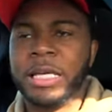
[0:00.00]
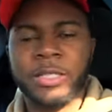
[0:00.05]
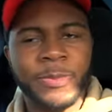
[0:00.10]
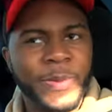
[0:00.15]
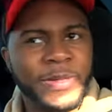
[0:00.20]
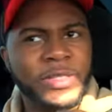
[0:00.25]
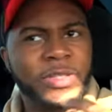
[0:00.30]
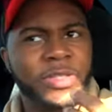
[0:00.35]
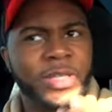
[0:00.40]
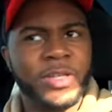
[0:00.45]

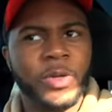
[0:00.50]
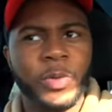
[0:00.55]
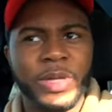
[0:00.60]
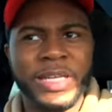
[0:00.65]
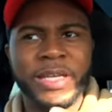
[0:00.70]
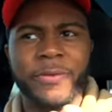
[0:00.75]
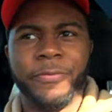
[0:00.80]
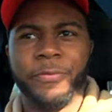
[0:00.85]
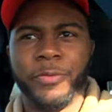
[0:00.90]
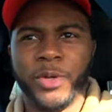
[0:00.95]
especially because I don't
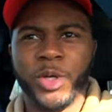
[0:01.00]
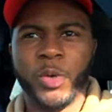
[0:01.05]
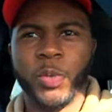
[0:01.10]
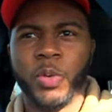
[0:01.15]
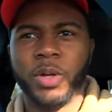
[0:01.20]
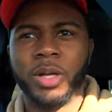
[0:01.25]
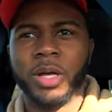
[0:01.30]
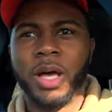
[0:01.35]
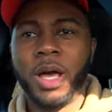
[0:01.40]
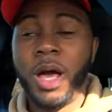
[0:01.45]
eat
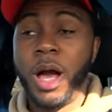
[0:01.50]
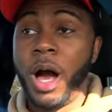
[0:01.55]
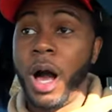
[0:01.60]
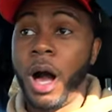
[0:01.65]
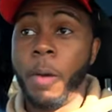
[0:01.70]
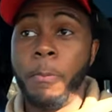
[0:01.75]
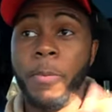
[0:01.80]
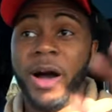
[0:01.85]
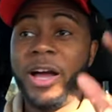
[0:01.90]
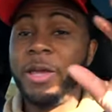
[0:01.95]
frequent,
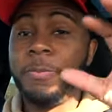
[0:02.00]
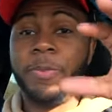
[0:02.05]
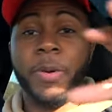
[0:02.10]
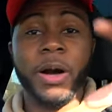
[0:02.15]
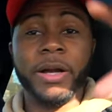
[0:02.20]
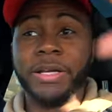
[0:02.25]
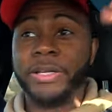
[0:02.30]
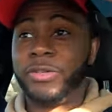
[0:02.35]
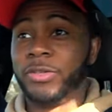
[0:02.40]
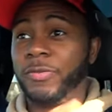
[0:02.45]
my
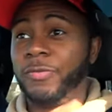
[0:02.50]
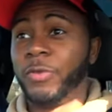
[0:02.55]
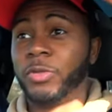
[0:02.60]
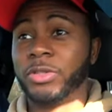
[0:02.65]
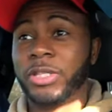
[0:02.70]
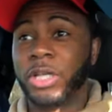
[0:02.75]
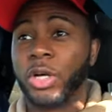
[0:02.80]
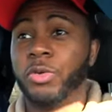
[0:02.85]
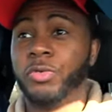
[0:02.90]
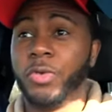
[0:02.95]
body just feels
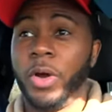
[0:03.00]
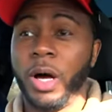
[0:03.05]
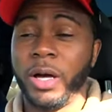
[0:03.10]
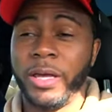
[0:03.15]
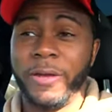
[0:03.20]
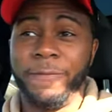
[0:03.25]
like a rock.